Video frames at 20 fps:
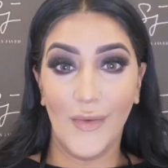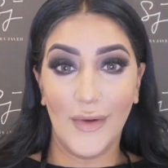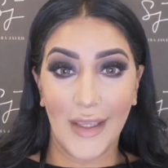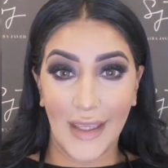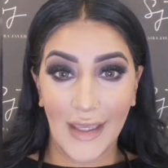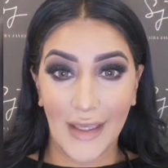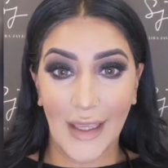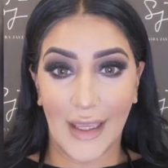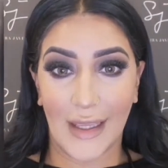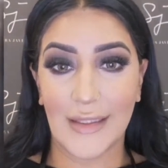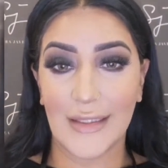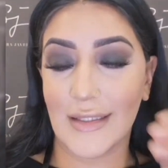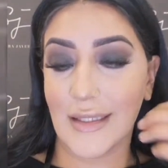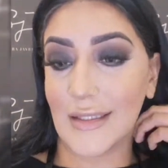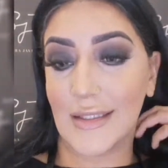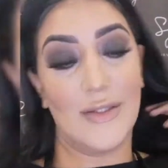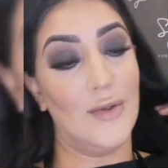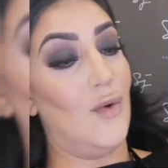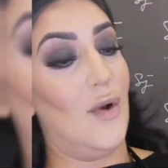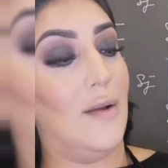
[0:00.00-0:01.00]
Okay guys,
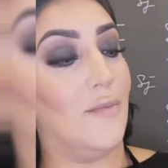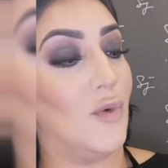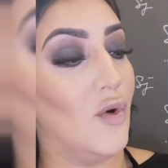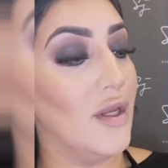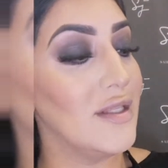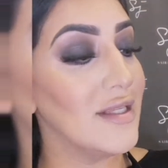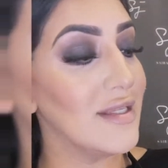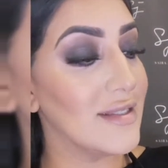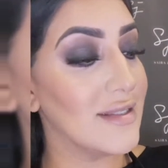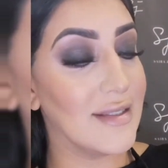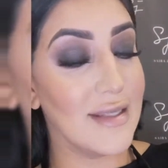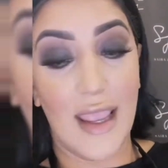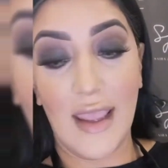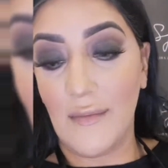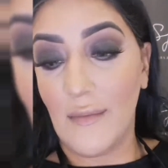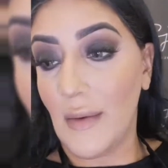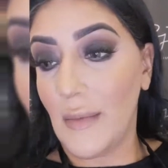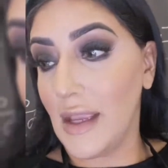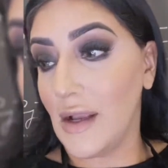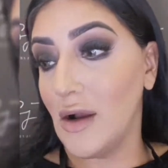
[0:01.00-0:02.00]
so I'm going to
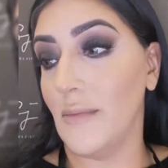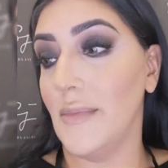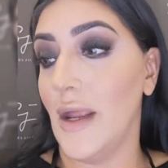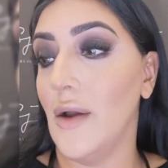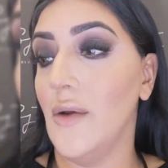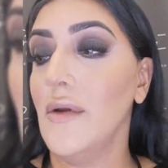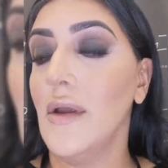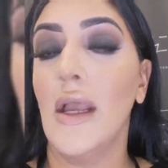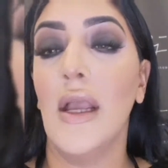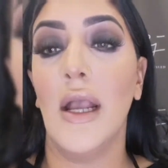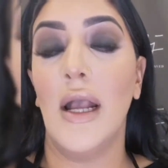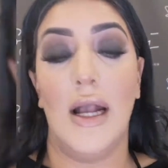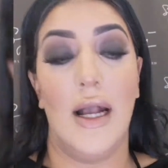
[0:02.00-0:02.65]
set my makeup now.